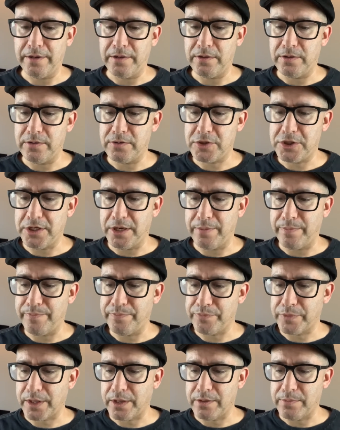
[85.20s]
chip,
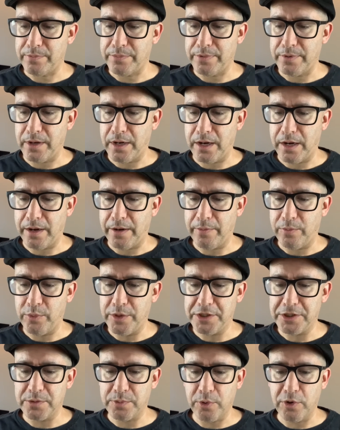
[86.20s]

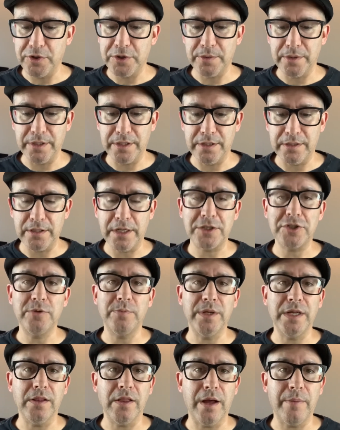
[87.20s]
which is supposedly that should
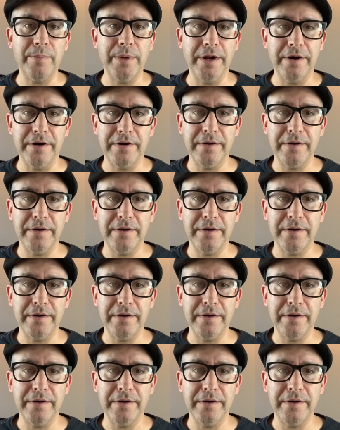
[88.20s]
be a lot better.